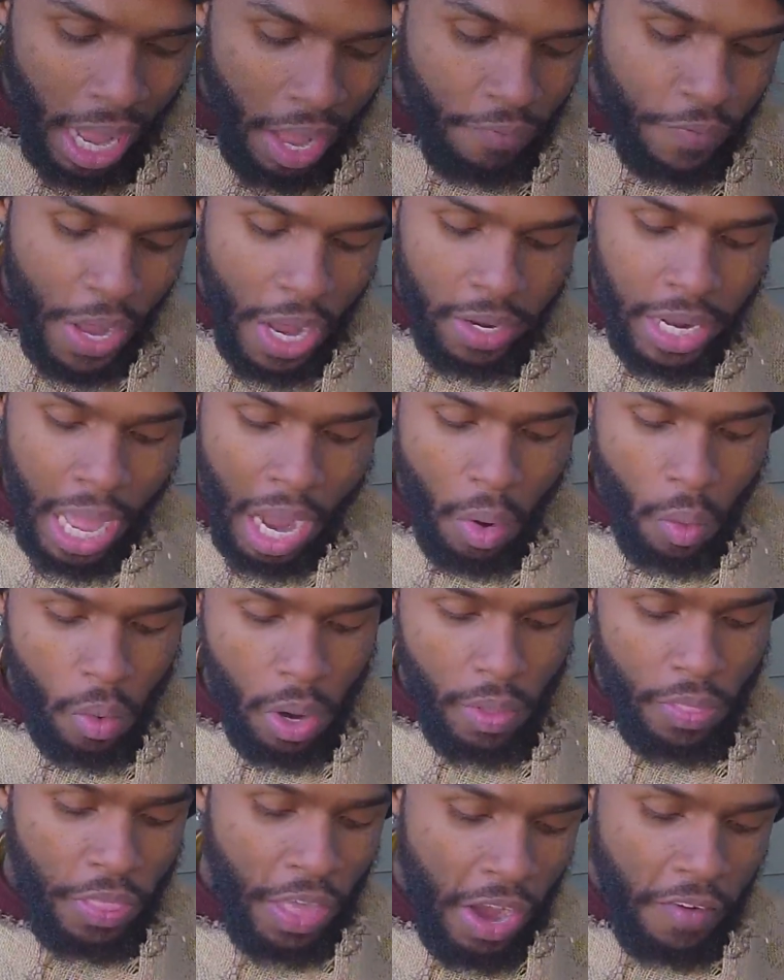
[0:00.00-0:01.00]
I found out
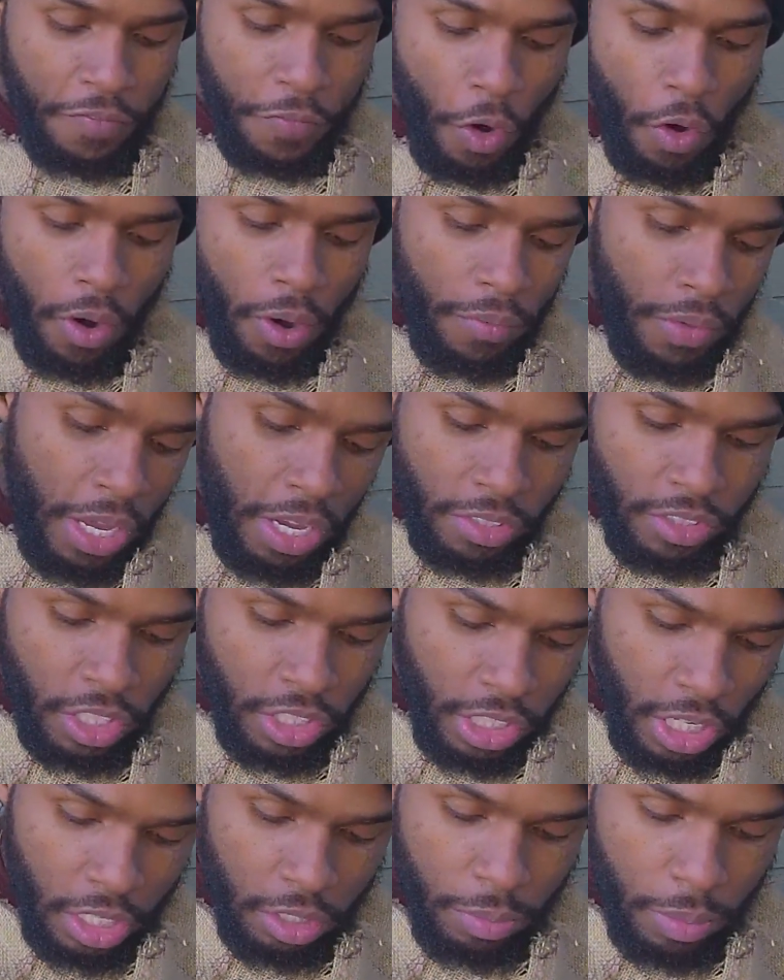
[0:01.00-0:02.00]
one. Therefore, here's the
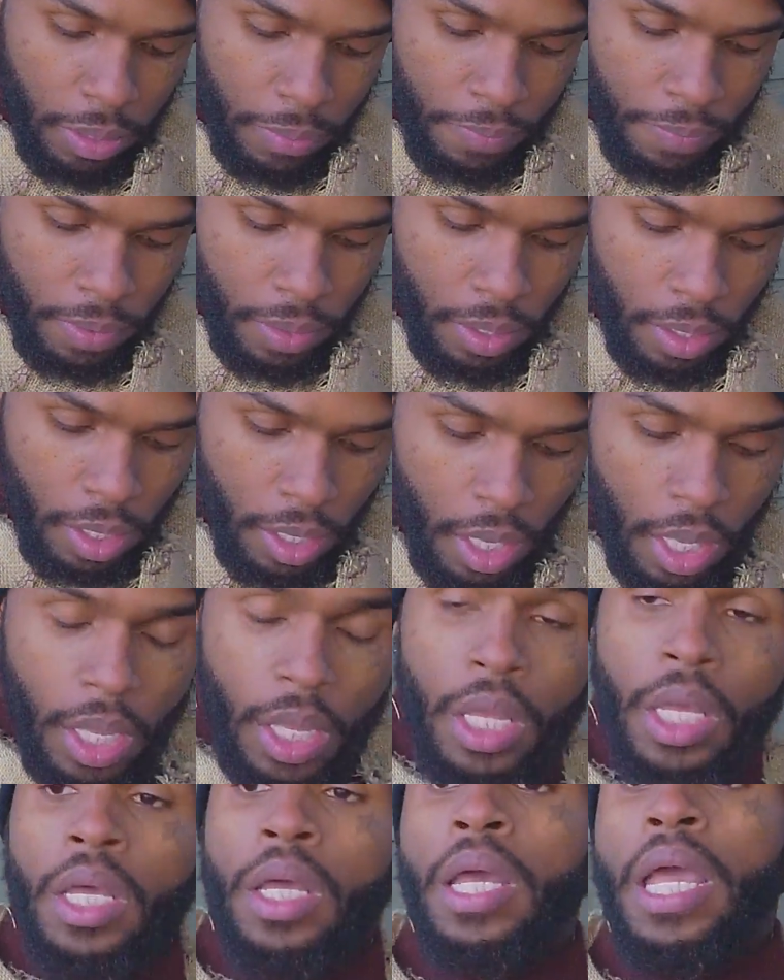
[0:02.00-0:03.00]
judgment.
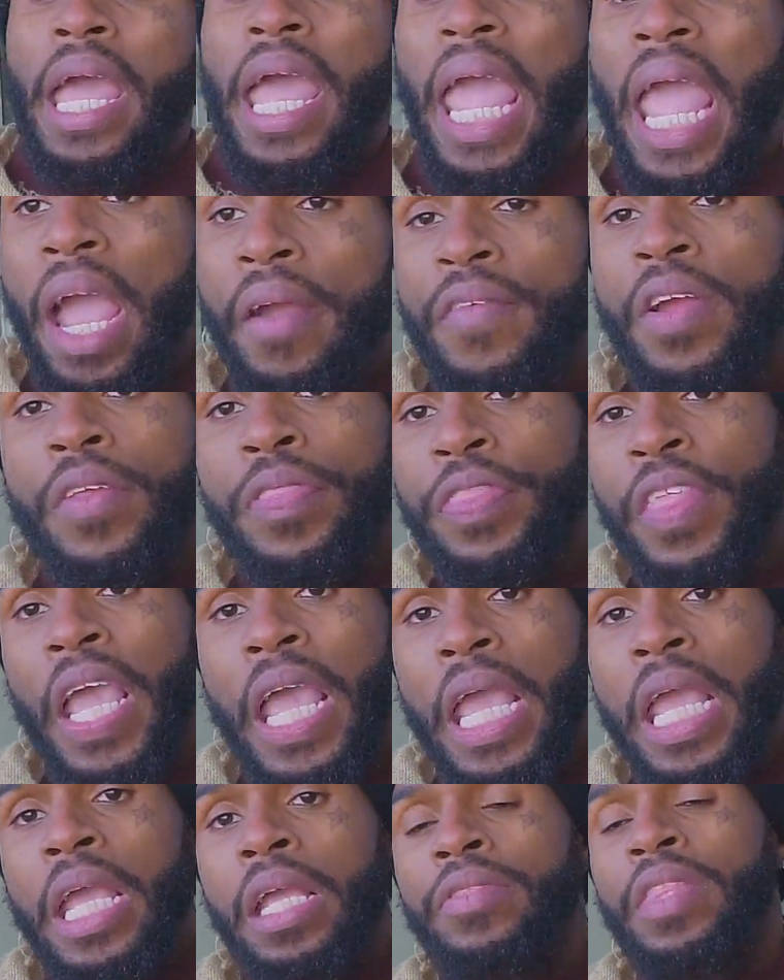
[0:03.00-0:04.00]

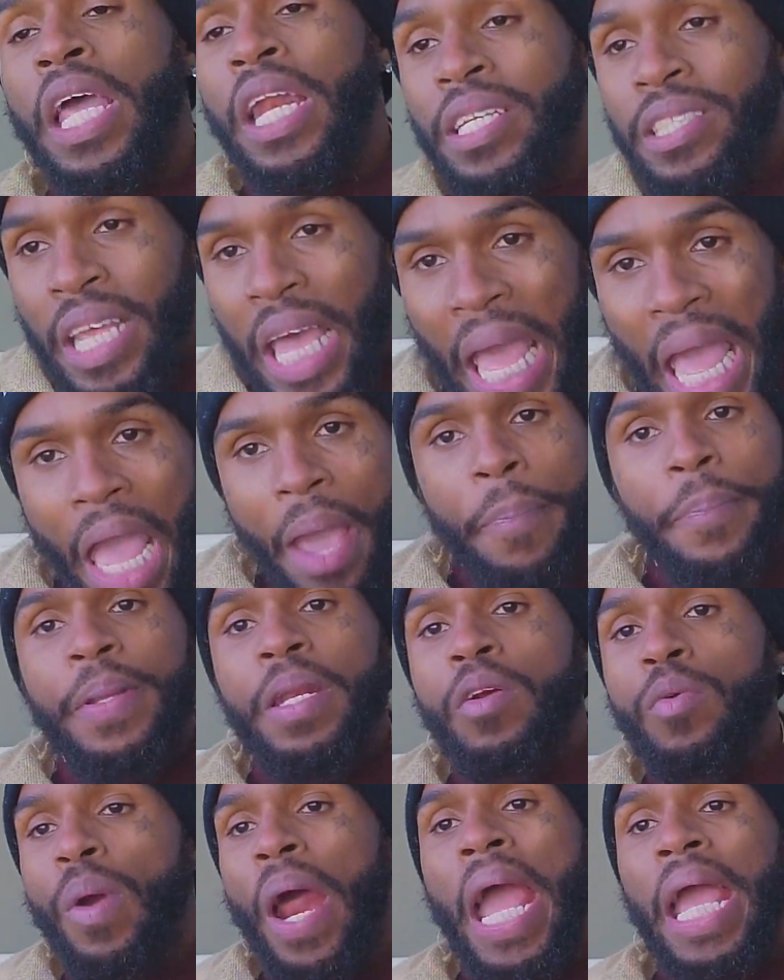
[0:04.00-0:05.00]
Everything that is
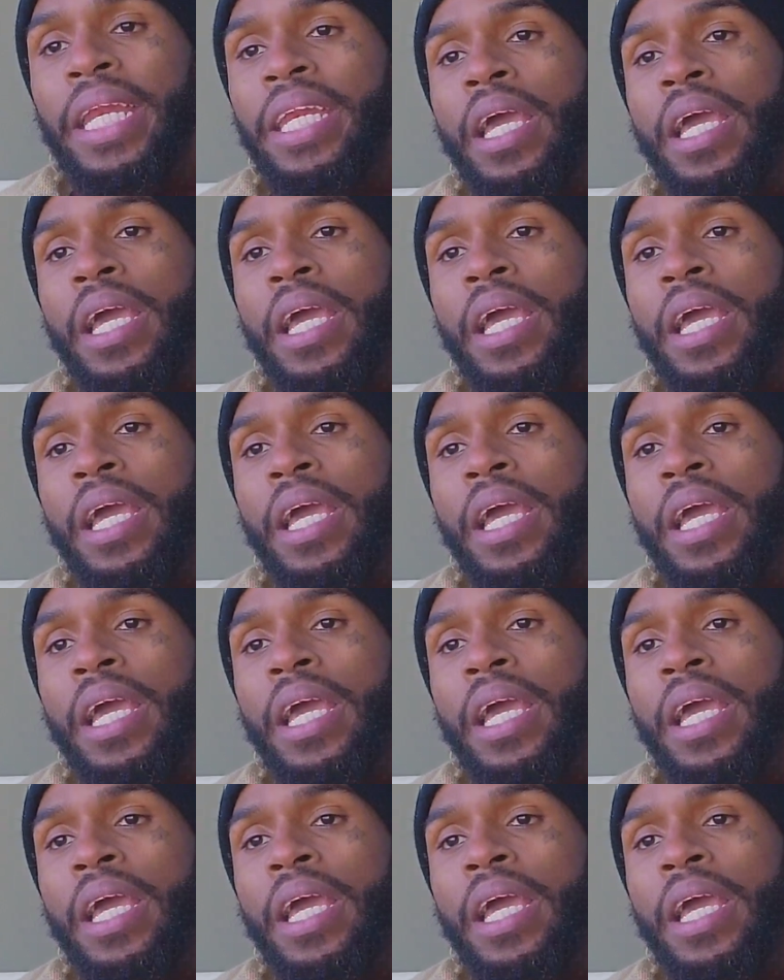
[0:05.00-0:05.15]
happening right